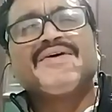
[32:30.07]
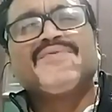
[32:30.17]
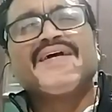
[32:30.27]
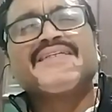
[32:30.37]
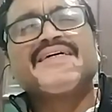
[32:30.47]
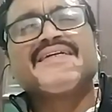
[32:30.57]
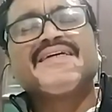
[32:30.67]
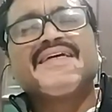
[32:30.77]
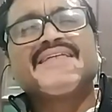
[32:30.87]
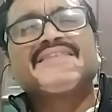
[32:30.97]

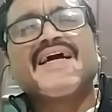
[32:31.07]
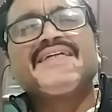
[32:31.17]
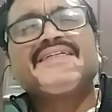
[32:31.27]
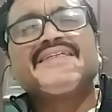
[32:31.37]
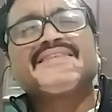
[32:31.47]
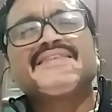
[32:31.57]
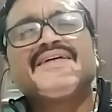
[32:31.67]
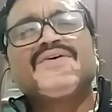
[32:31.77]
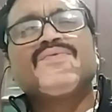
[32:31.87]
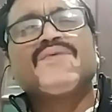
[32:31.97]
whether a scientist,
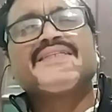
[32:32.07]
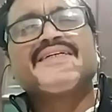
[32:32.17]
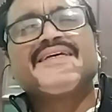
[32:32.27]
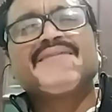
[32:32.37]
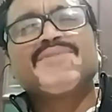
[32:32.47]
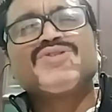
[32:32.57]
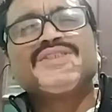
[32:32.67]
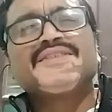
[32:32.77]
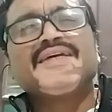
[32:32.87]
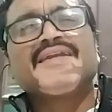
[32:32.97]
whether a
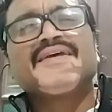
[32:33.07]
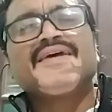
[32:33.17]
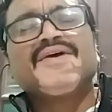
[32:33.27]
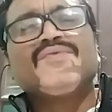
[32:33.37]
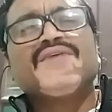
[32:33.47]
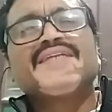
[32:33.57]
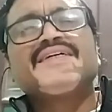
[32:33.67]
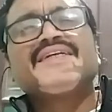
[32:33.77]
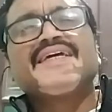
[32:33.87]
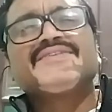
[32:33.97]
musician,
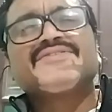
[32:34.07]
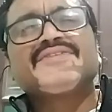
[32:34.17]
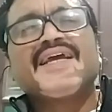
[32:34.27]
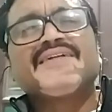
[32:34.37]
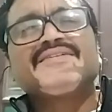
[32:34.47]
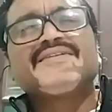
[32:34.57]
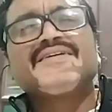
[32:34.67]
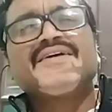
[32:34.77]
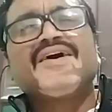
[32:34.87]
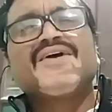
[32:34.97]
whether a saint,
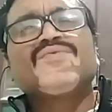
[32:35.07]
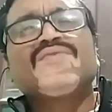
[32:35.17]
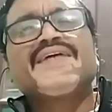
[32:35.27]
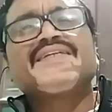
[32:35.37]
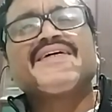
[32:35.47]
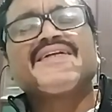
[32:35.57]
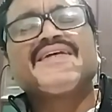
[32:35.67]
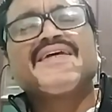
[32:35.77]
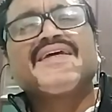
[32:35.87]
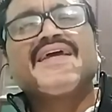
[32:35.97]
or
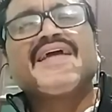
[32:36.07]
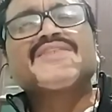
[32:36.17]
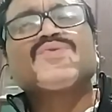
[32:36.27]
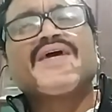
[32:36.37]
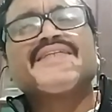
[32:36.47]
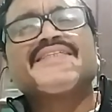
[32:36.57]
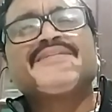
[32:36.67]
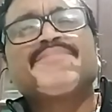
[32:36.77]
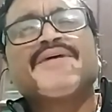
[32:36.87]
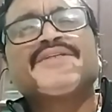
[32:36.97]
whether
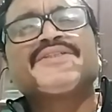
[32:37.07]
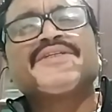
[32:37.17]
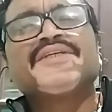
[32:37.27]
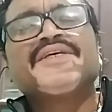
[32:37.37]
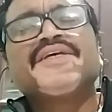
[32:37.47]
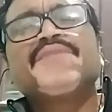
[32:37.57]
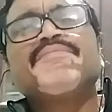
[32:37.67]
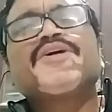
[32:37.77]
XYZ person, he